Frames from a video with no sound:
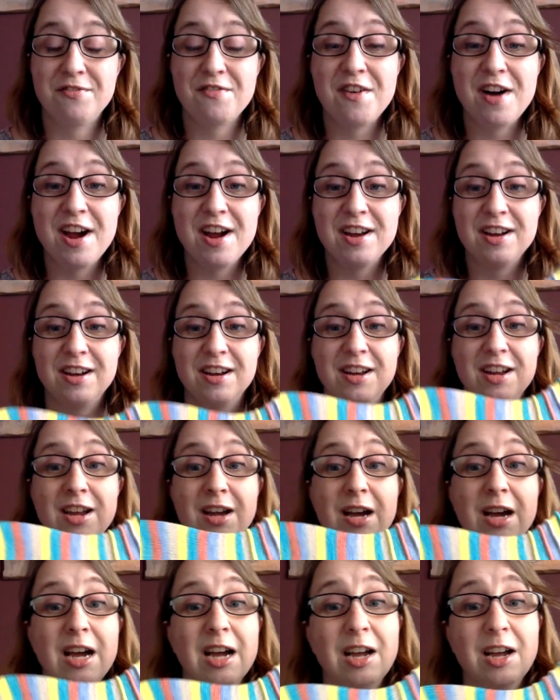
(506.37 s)
Finally,
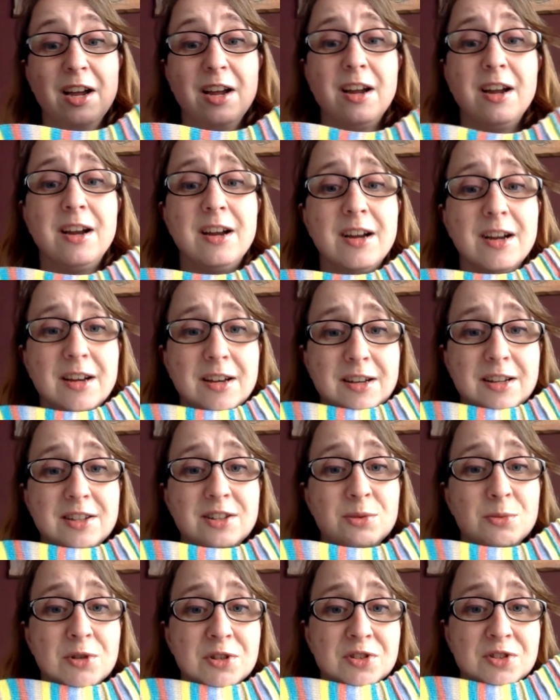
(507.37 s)

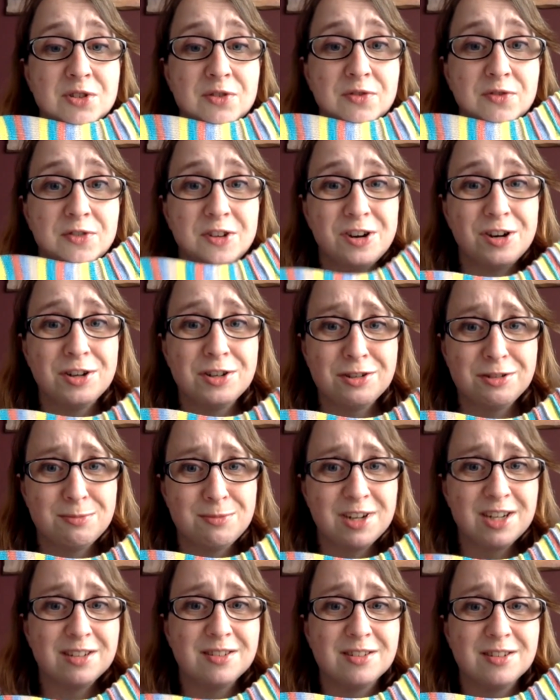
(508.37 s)
this was the first
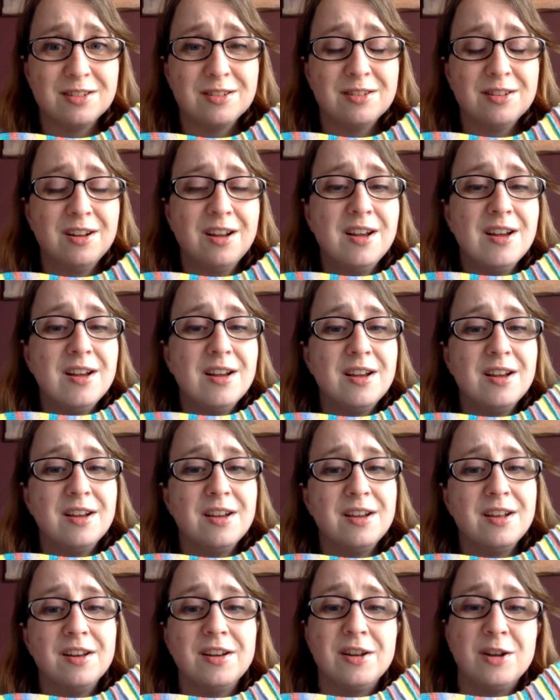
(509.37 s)
pattern.
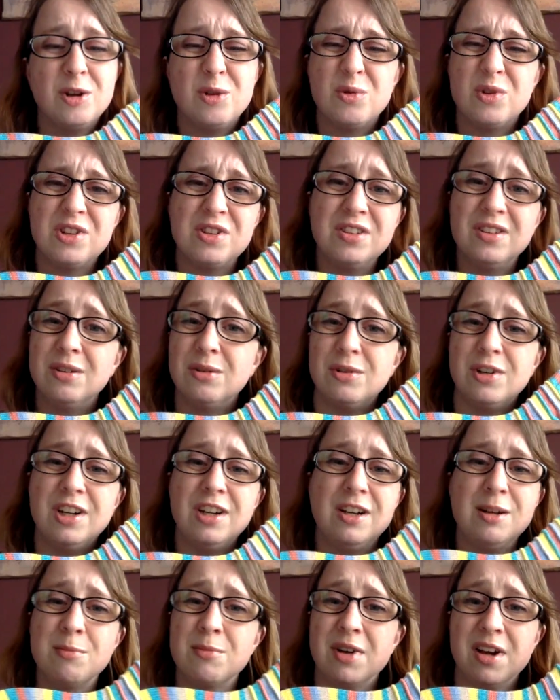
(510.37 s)
It wasn't
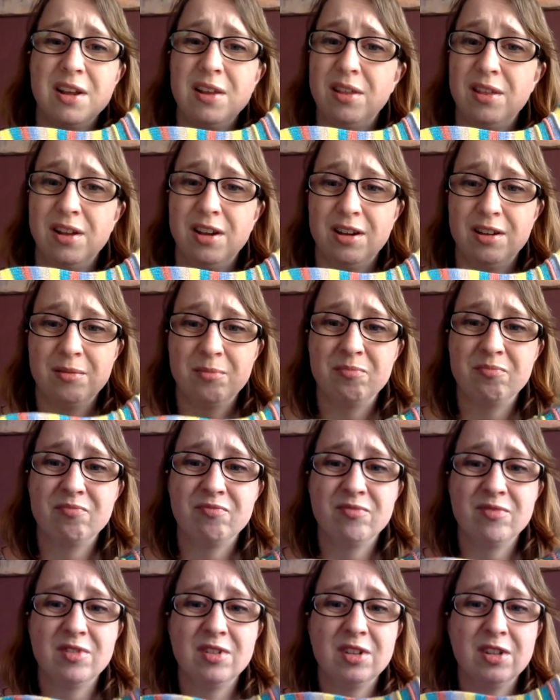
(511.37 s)
really my thing.
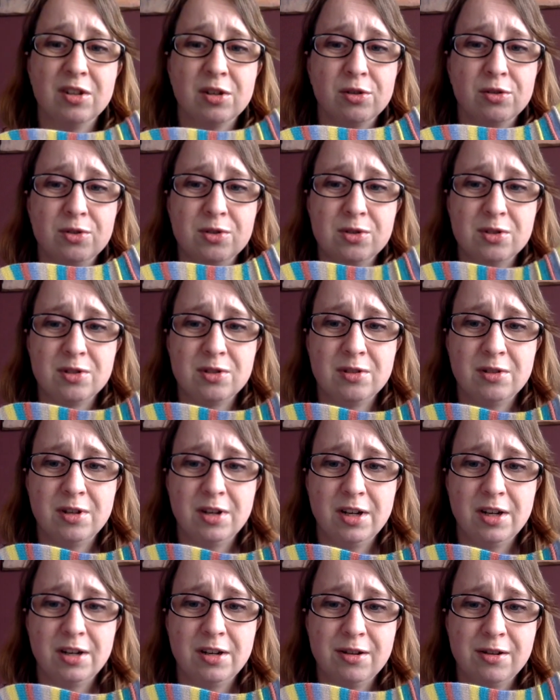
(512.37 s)
Those
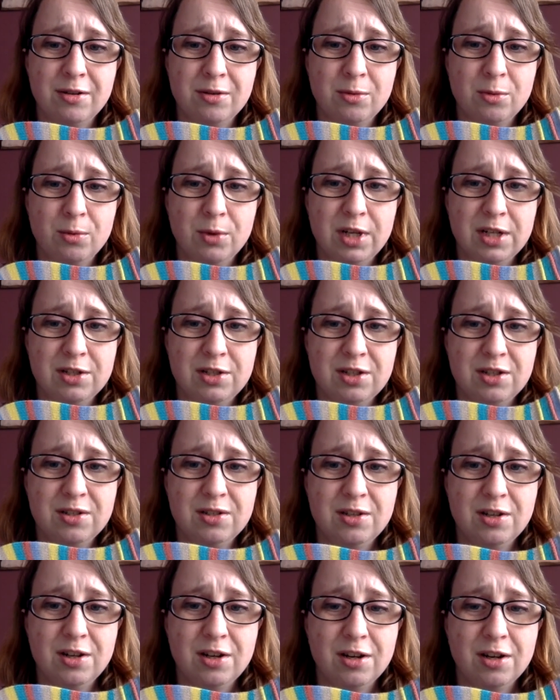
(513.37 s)

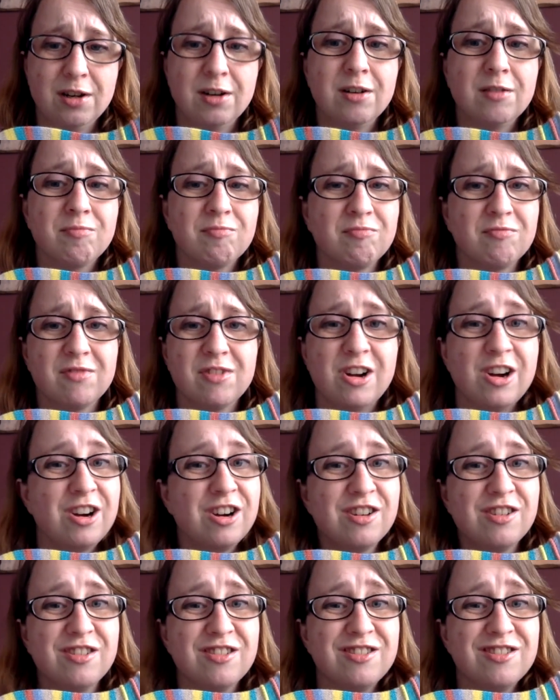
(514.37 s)
wedges here
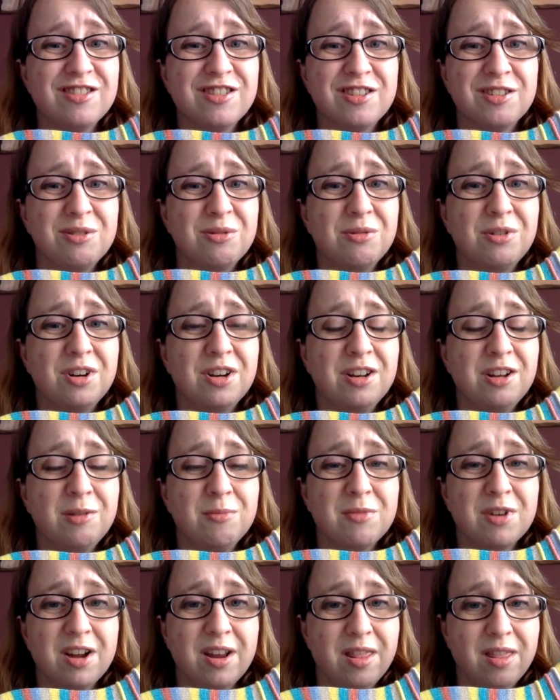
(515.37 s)
are not really
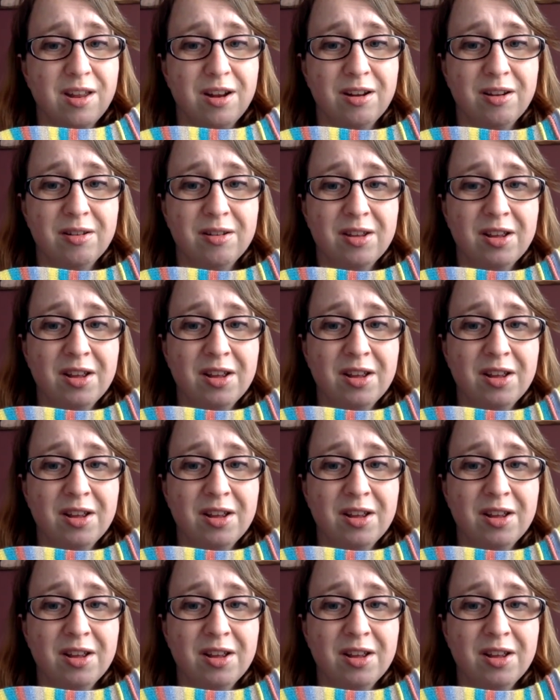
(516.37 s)
my thing.